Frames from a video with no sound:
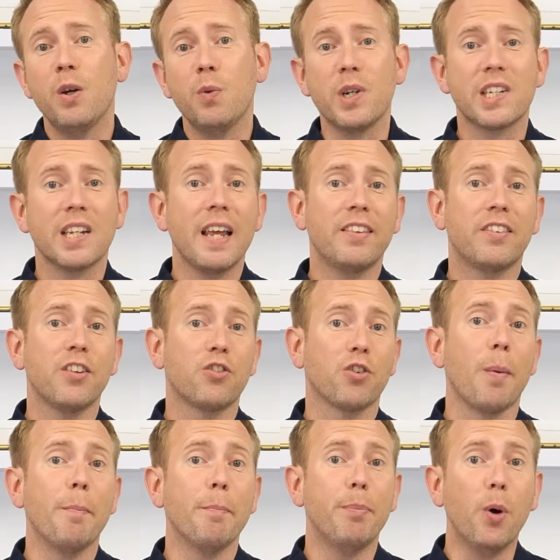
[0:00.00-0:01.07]
which led to
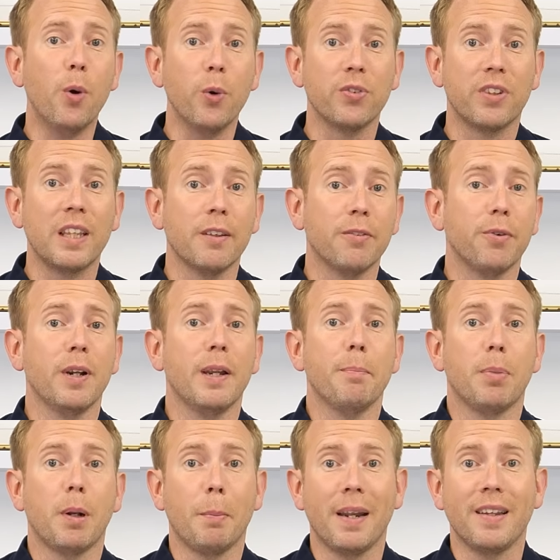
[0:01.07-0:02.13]
Trump pausing the full
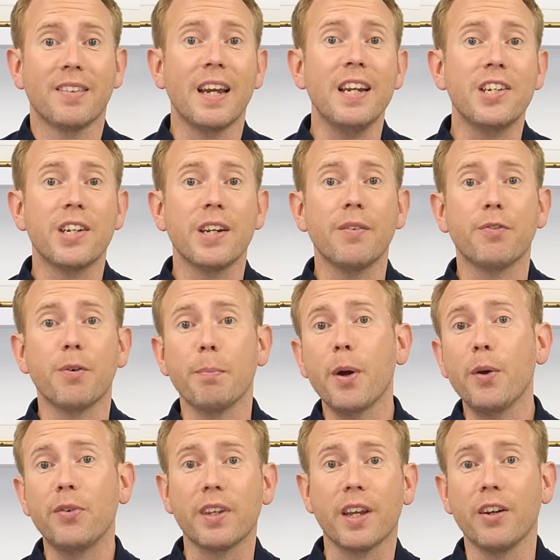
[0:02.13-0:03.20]
implementation for
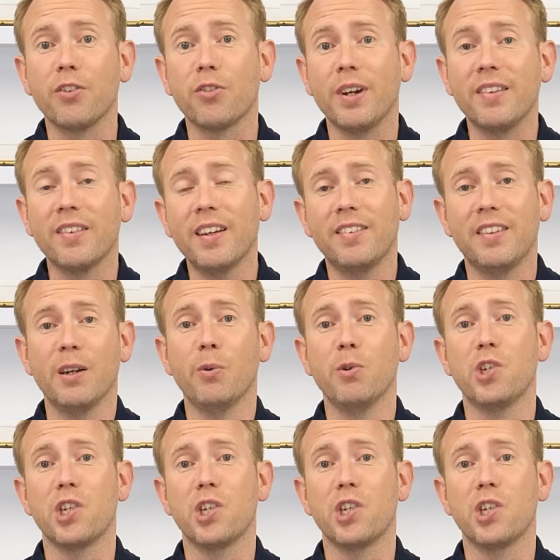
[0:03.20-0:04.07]
most countries until